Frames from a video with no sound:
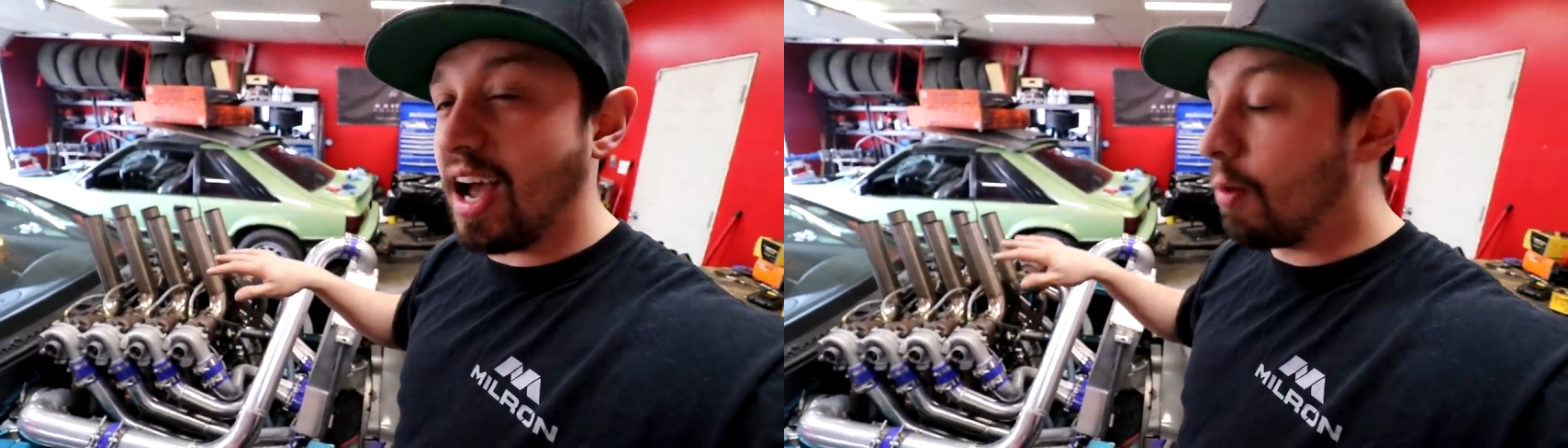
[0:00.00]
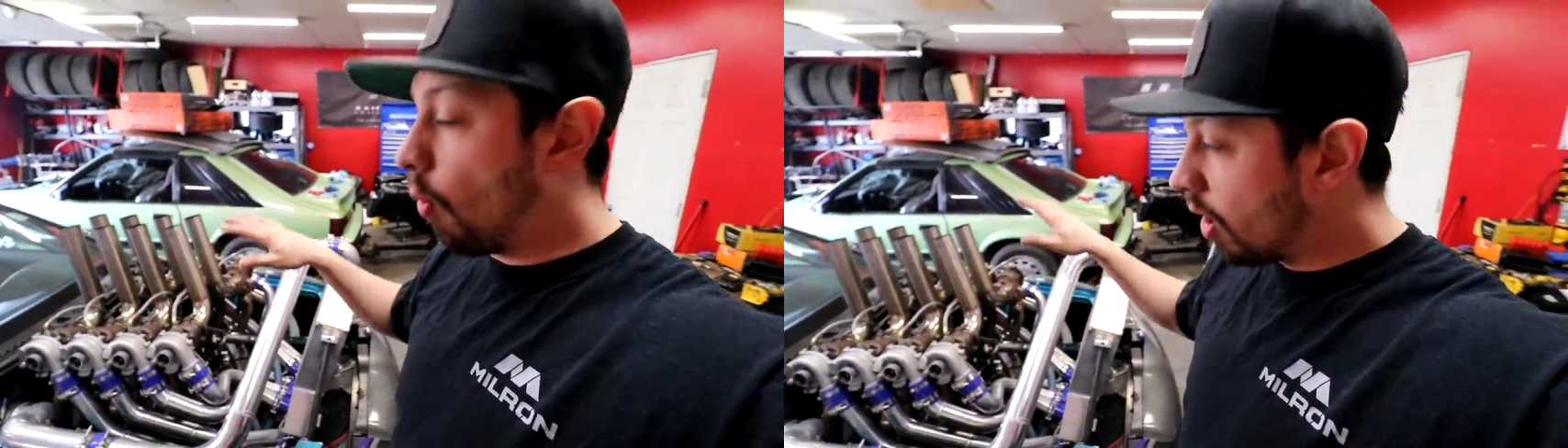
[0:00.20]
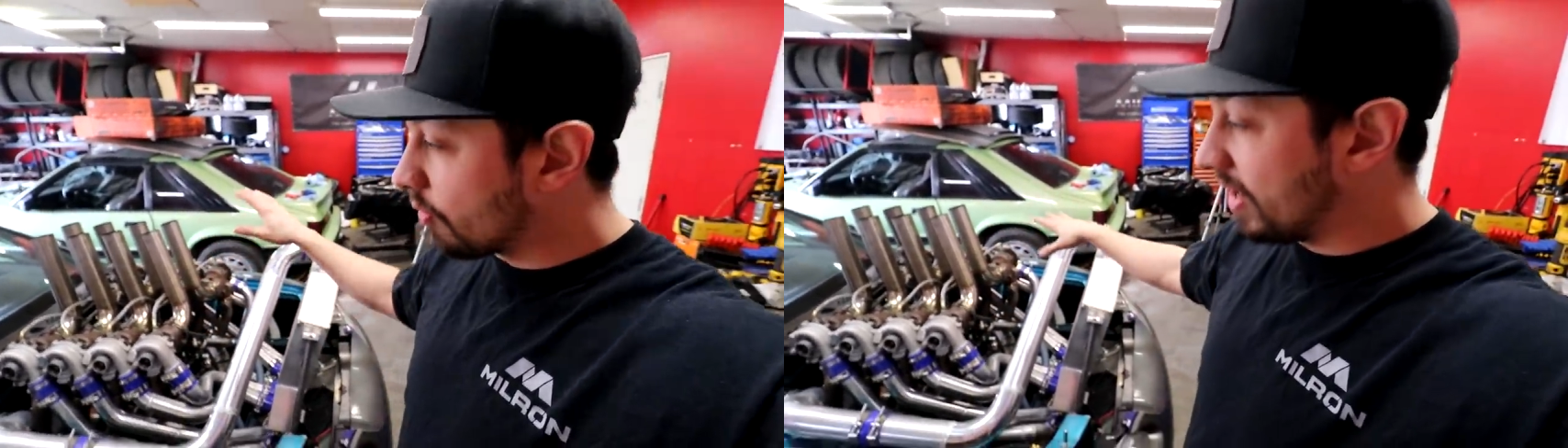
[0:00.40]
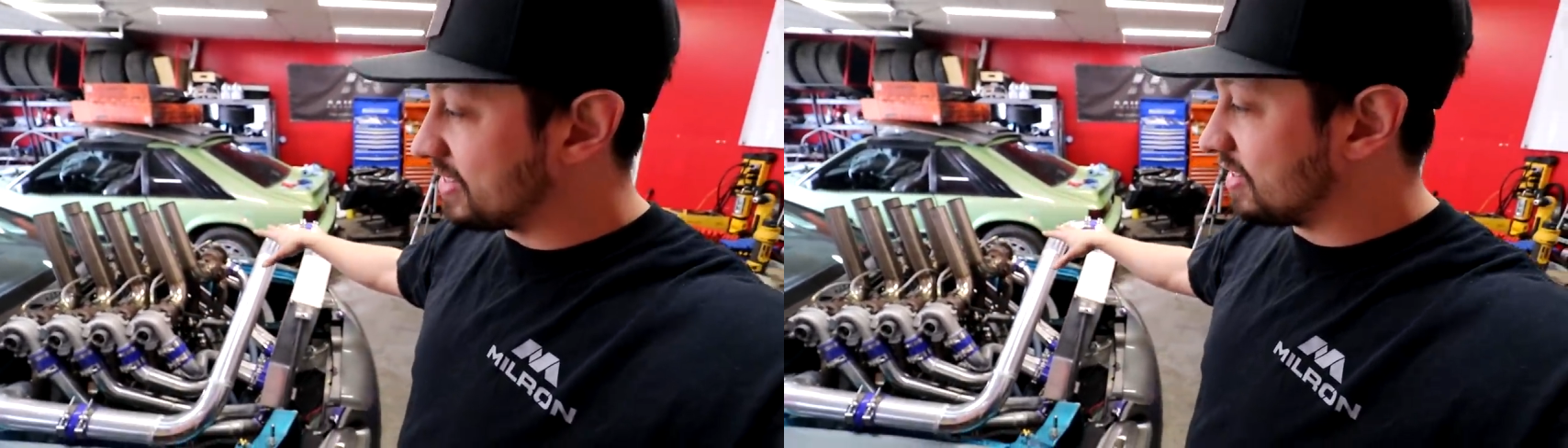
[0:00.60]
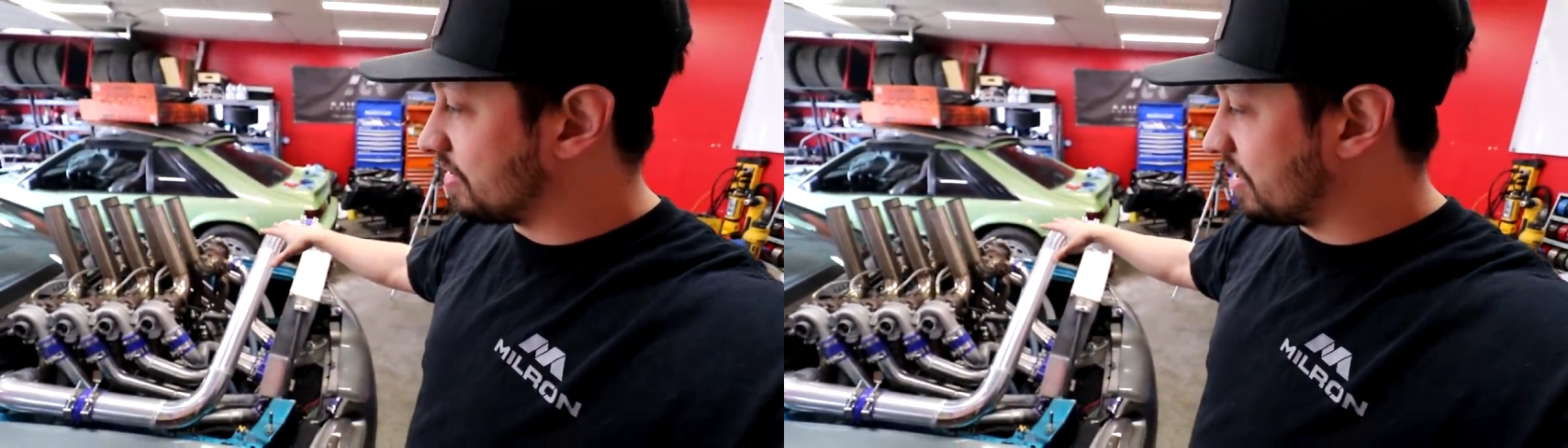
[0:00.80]
I want to
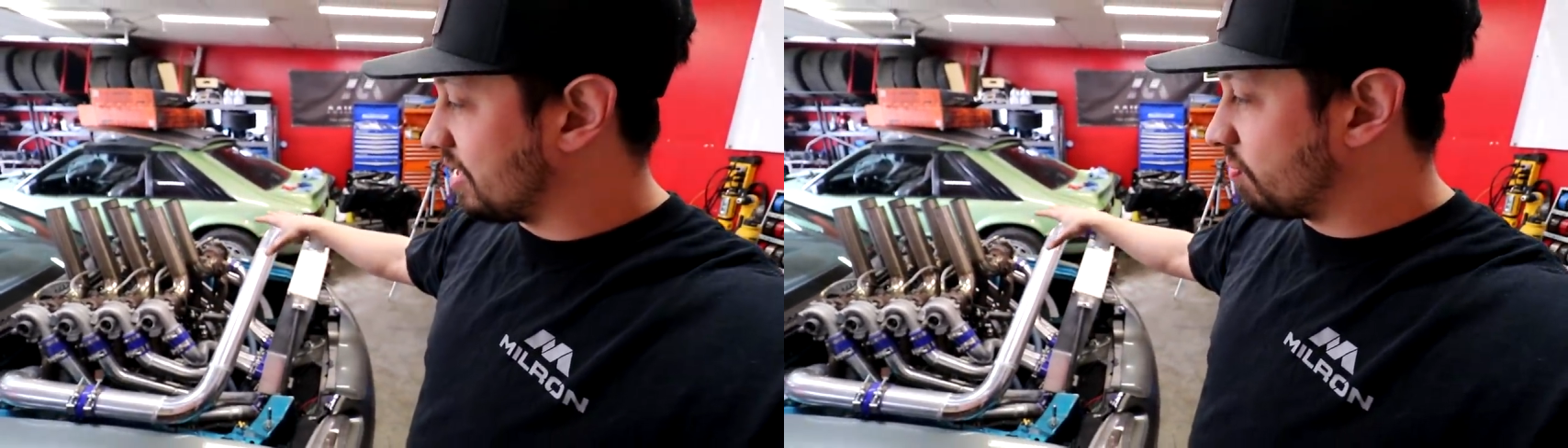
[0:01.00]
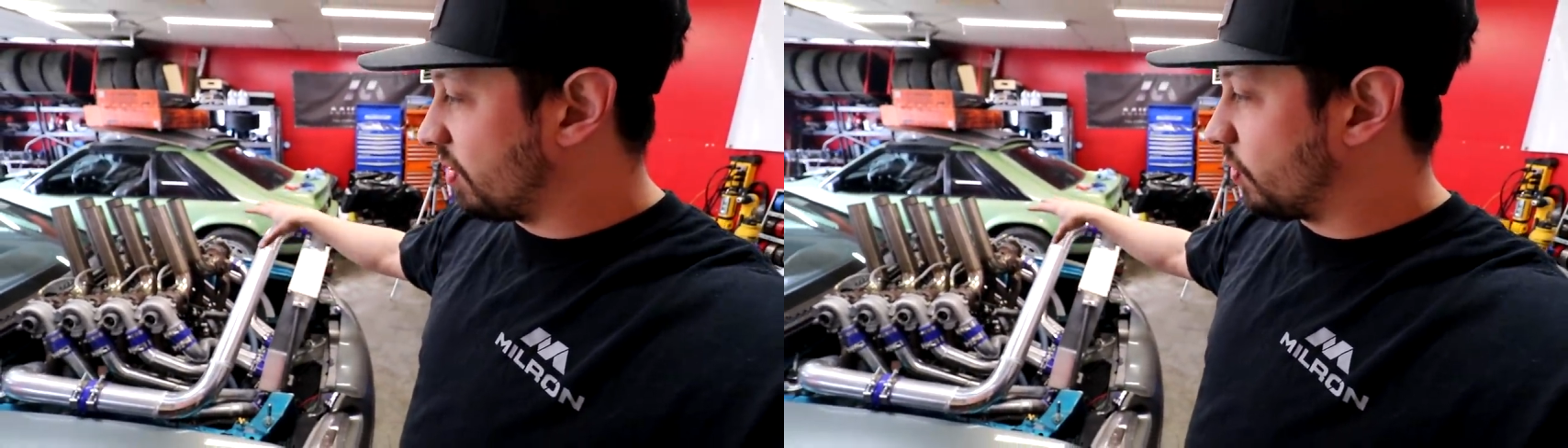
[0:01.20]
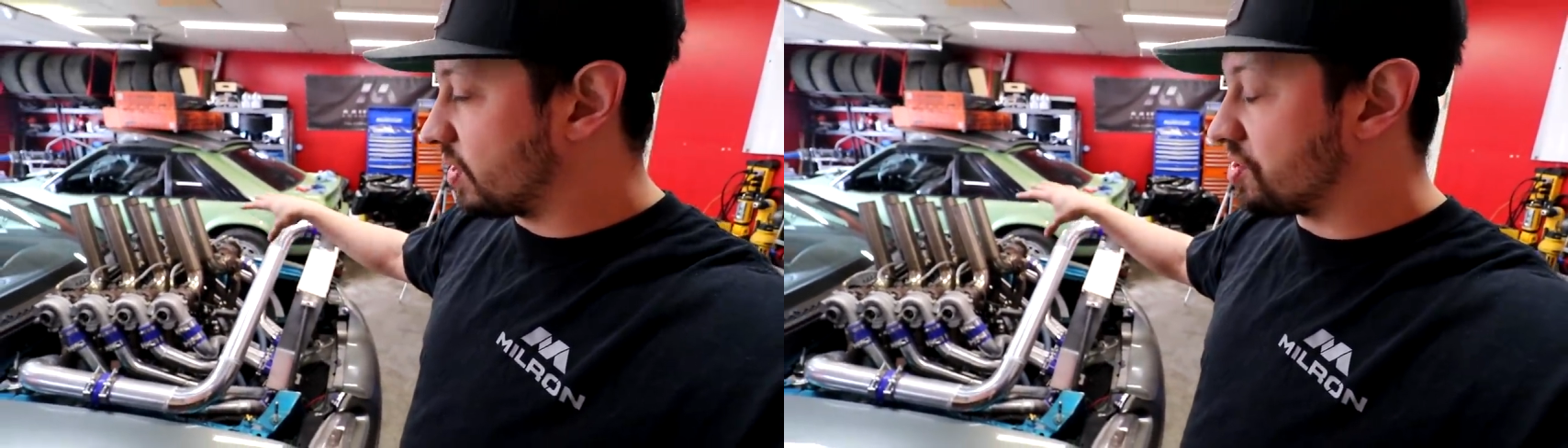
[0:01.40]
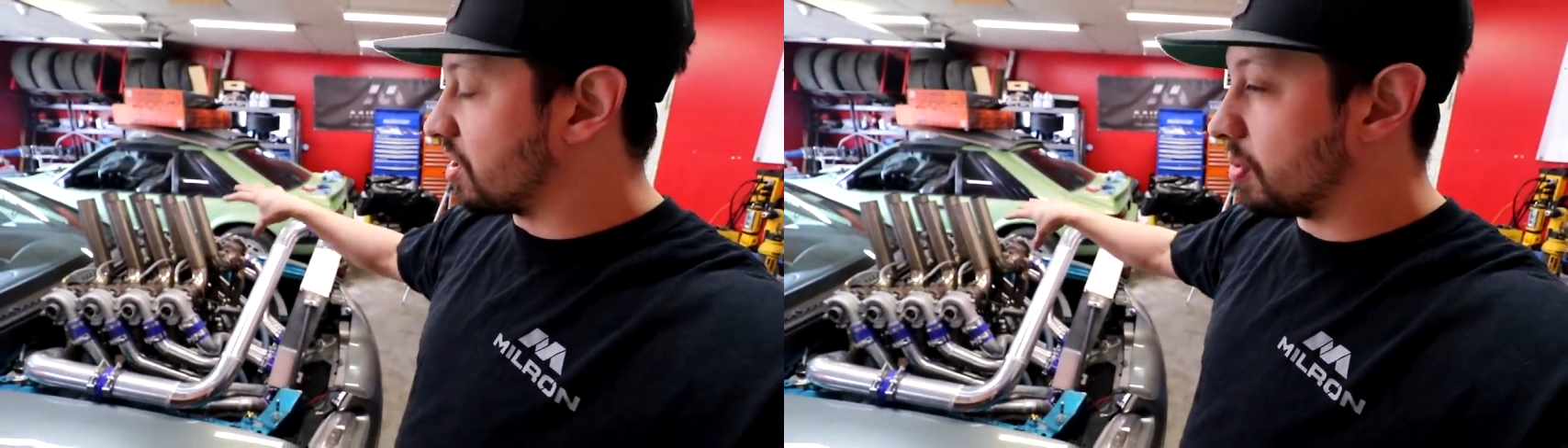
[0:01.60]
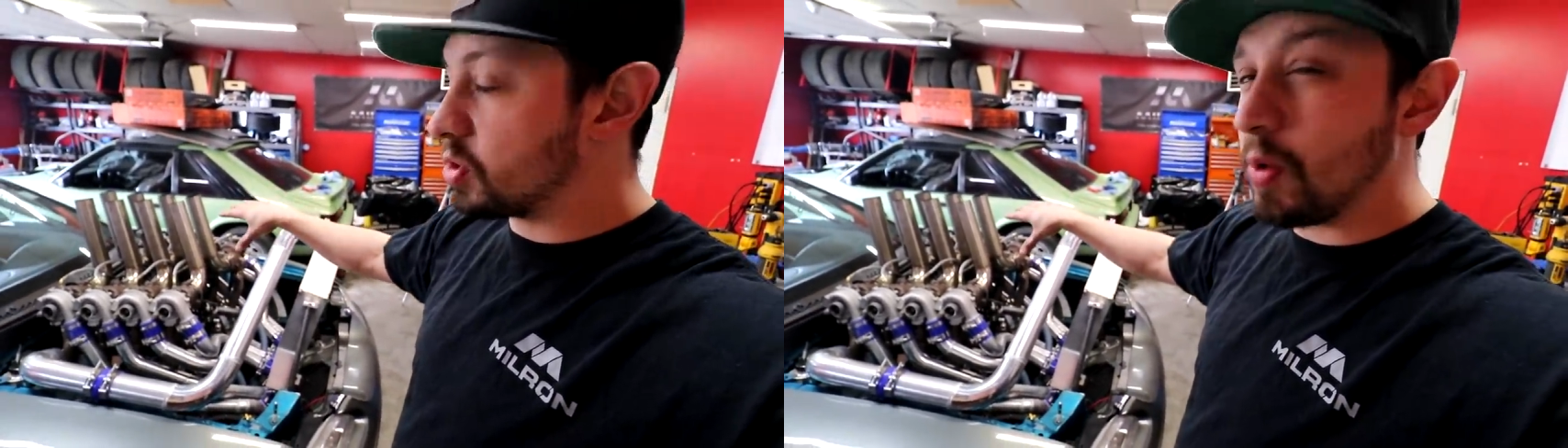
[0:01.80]
race this thing, but with the turbos